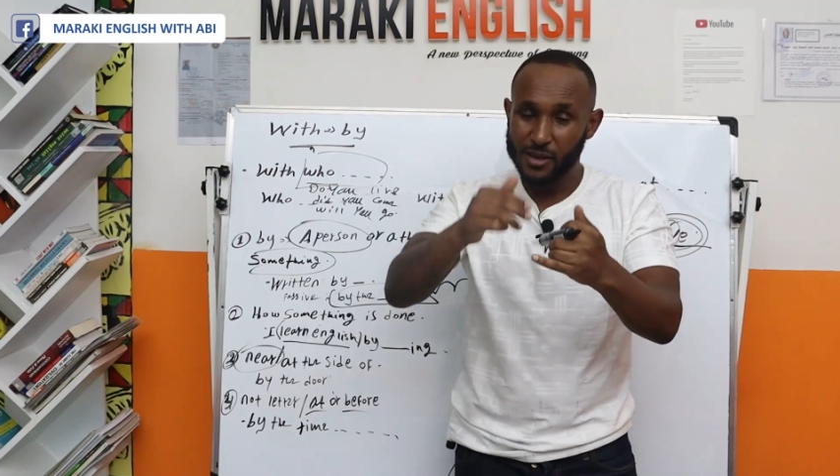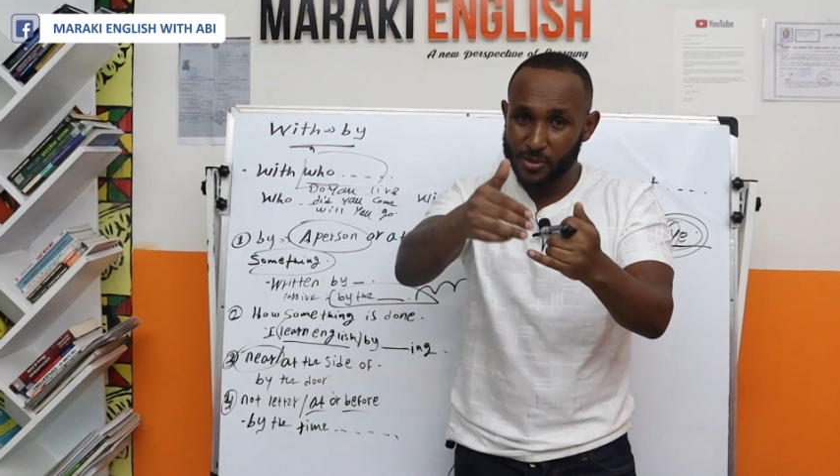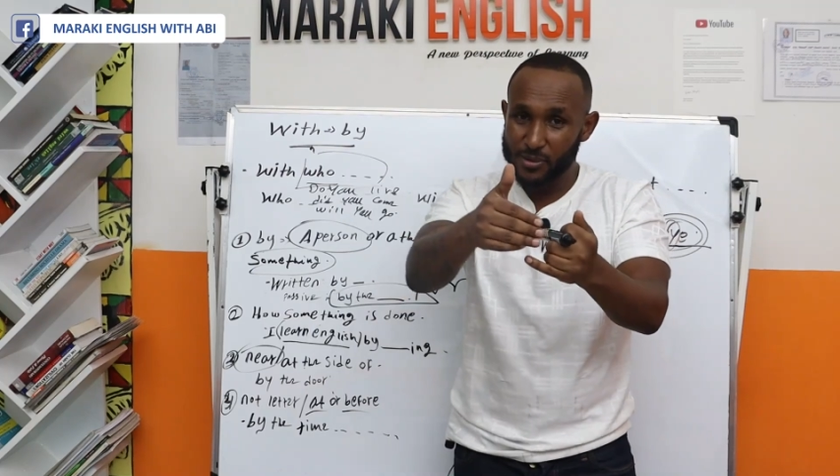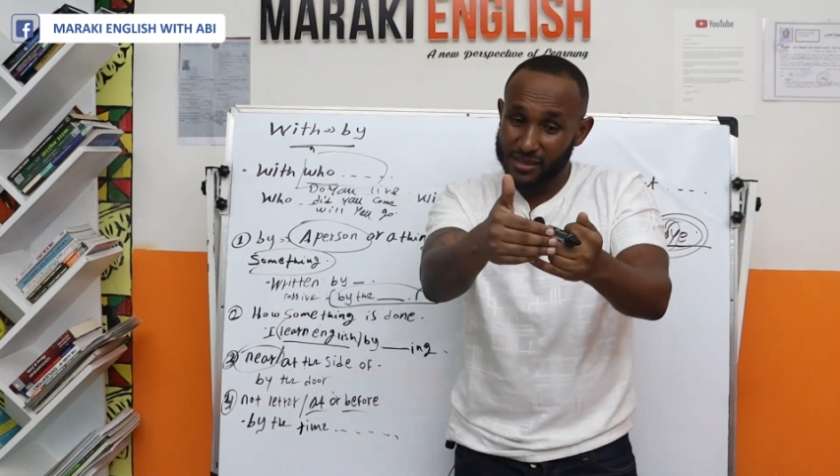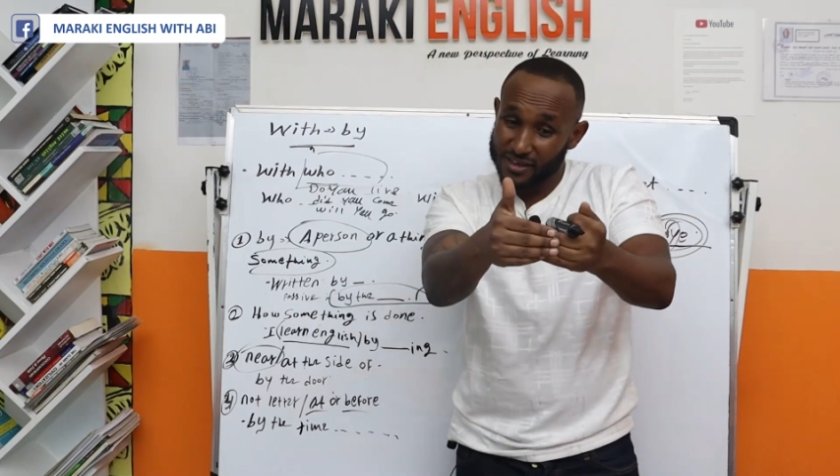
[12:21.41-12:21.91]

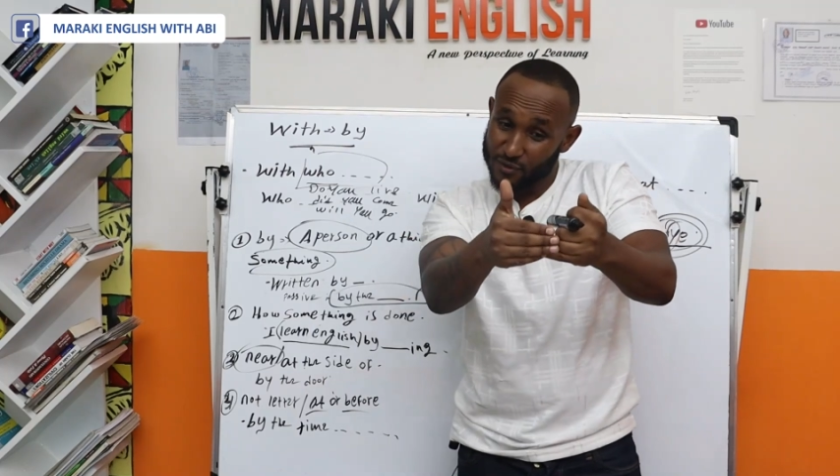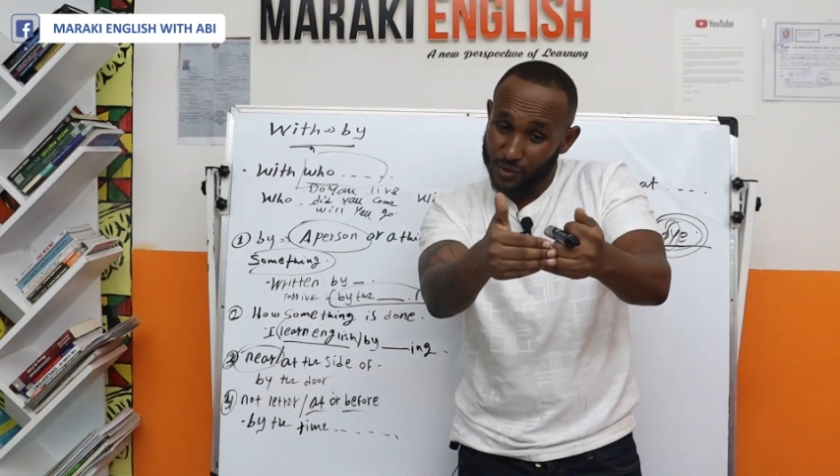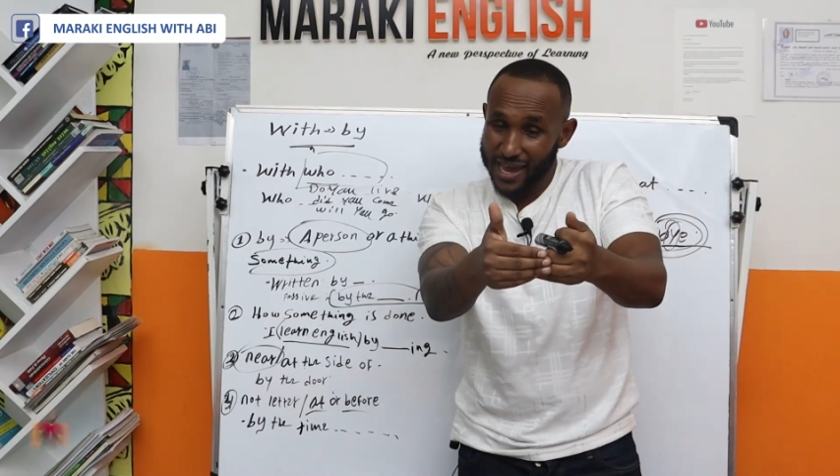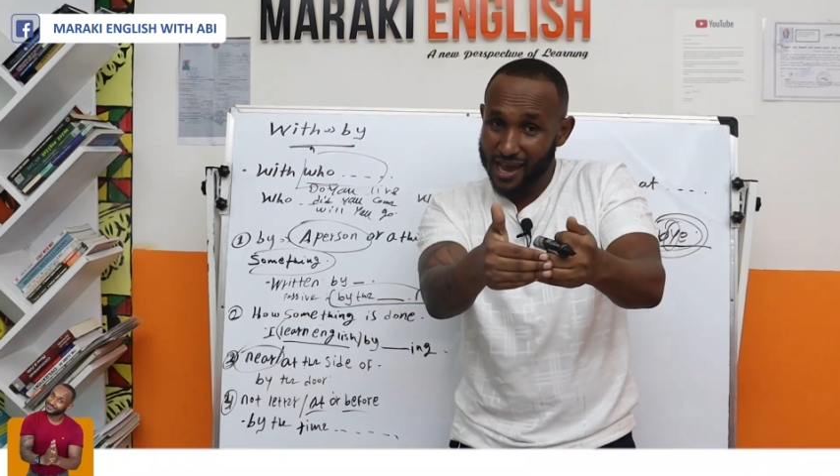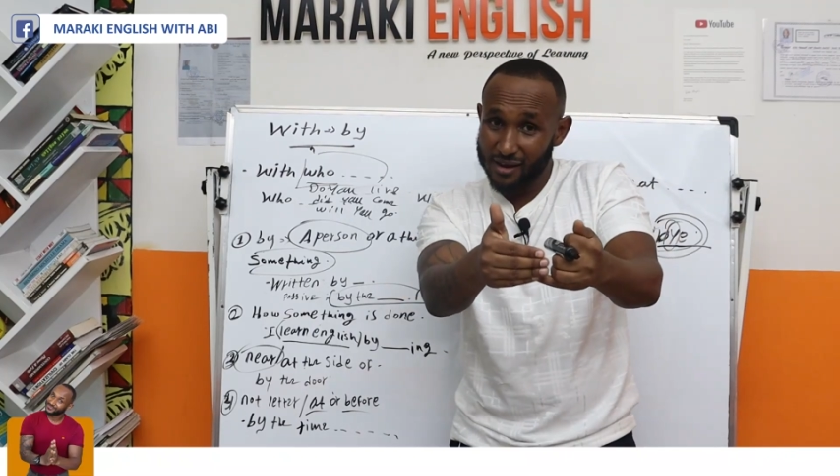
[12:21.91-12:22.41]
but if you
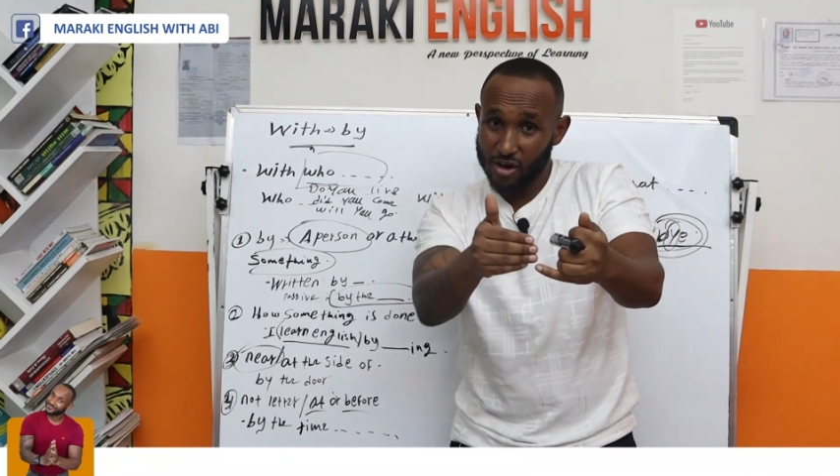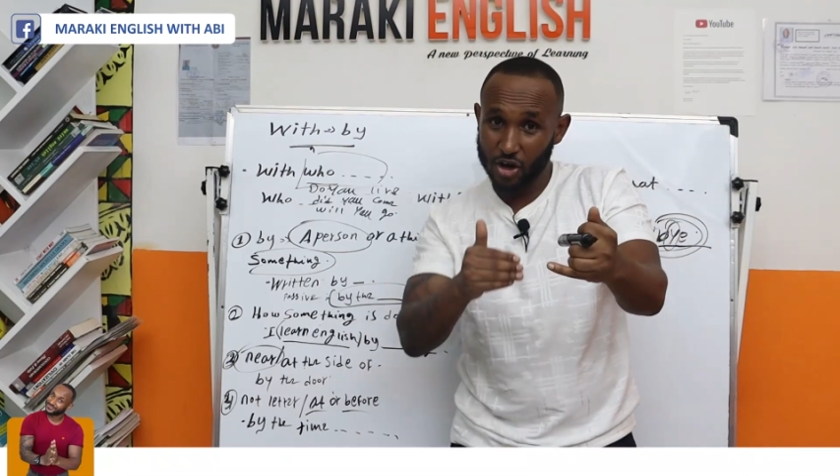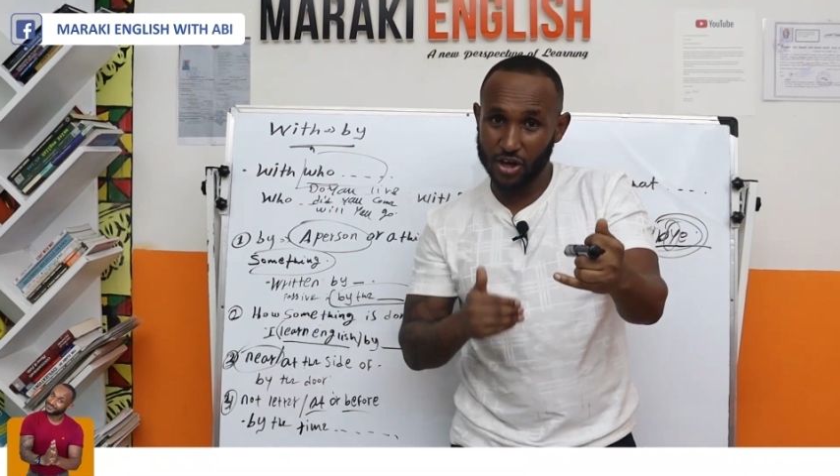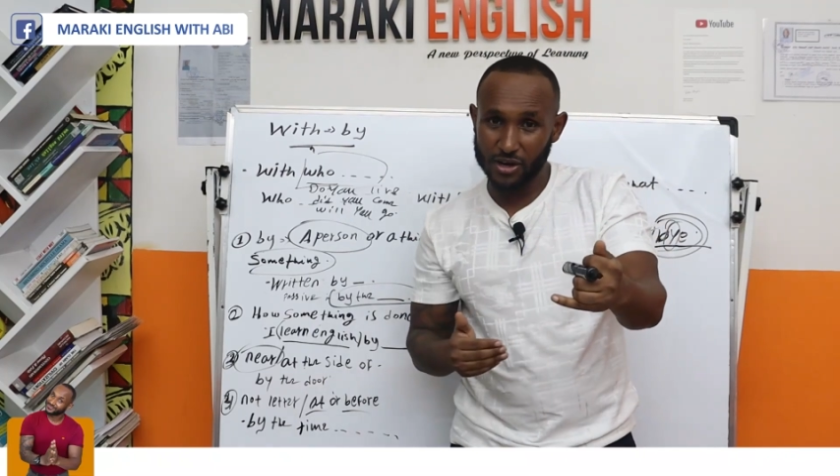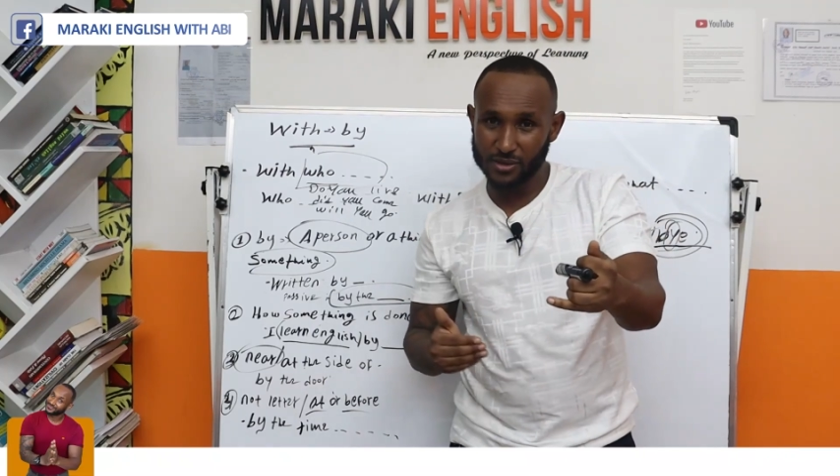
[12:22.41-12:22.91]
can
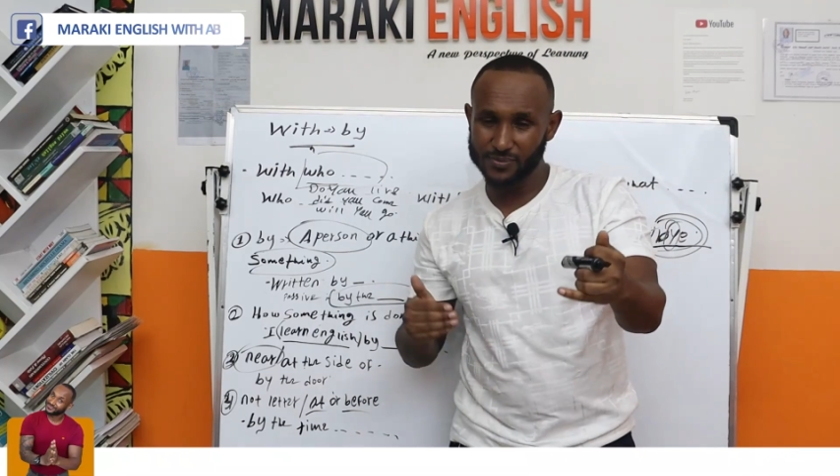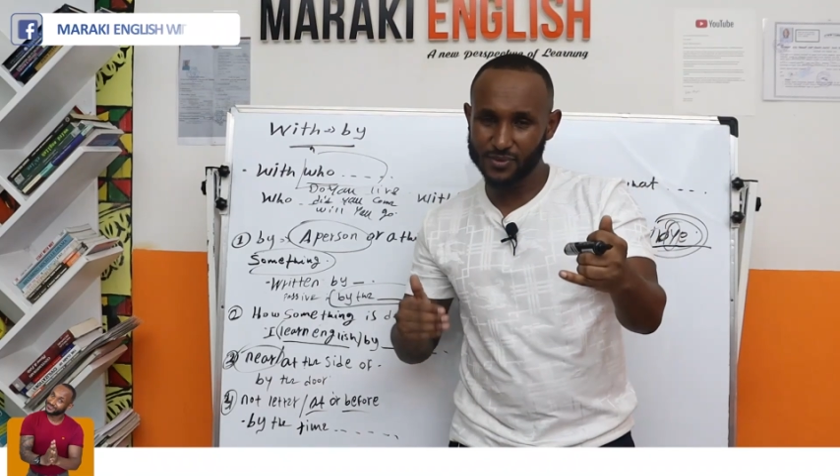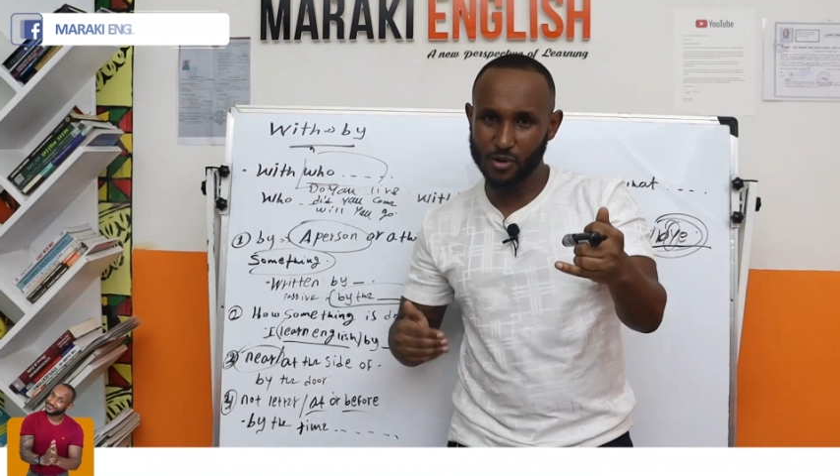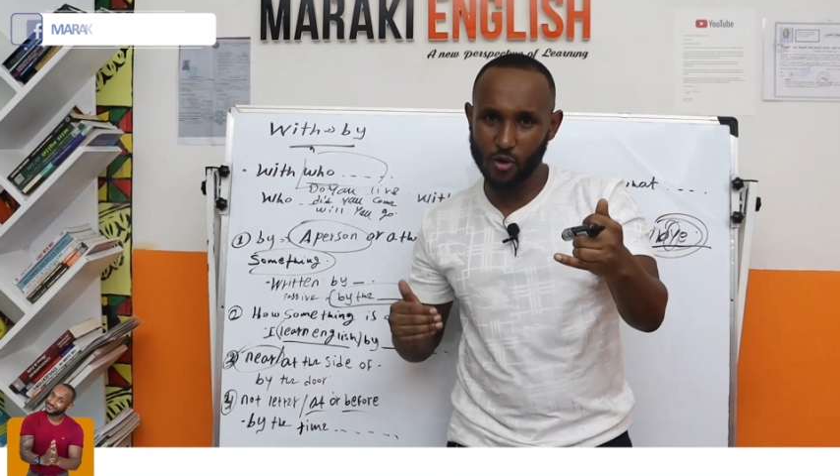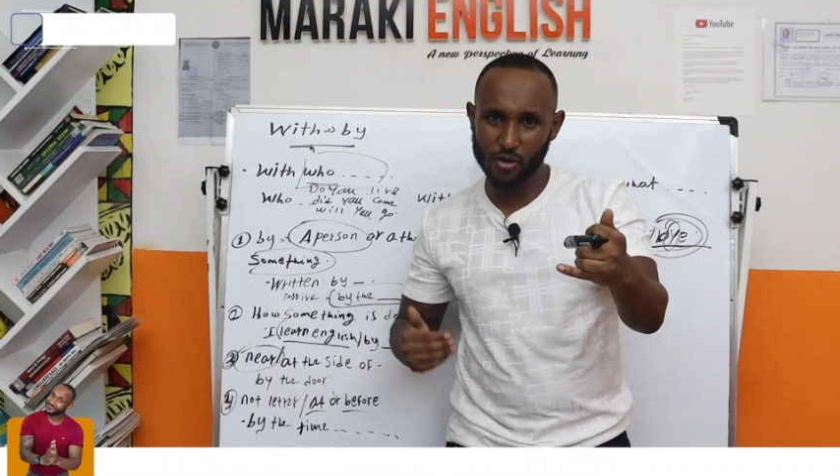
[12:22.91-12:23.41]
earlier,
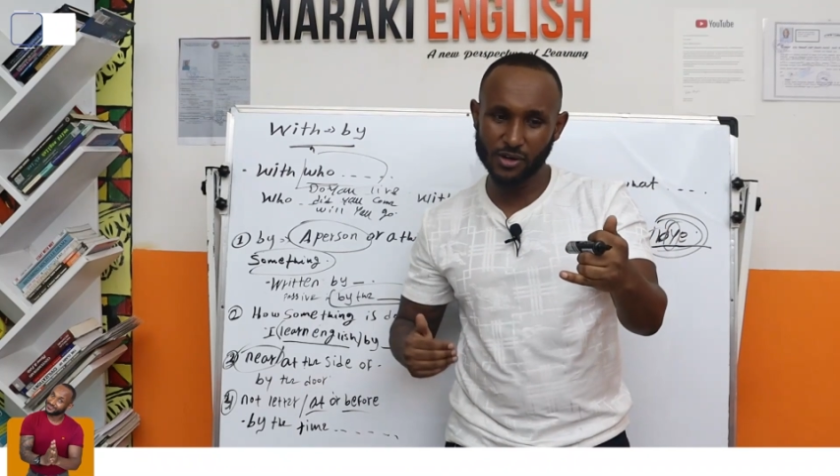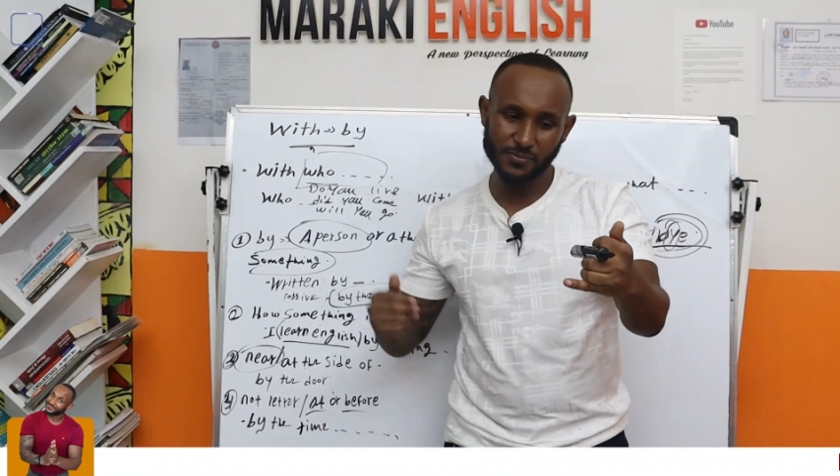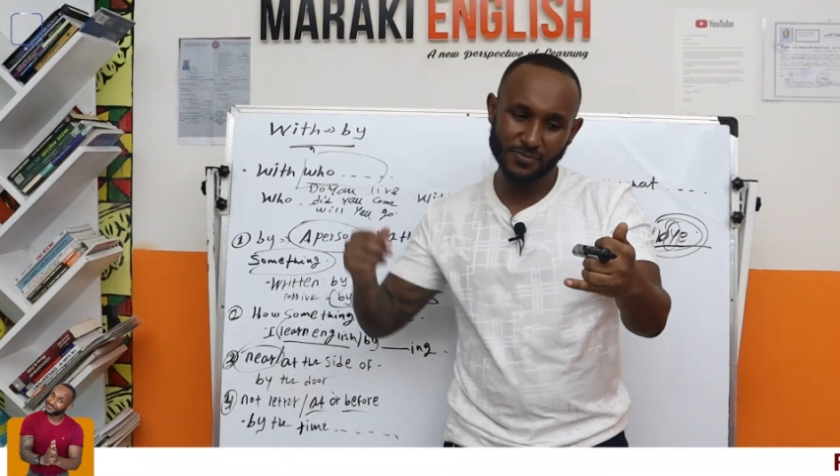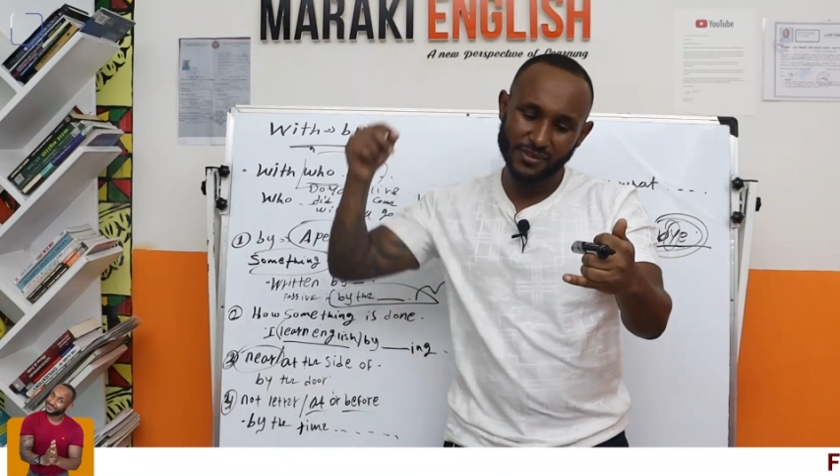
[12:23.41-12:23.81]
or,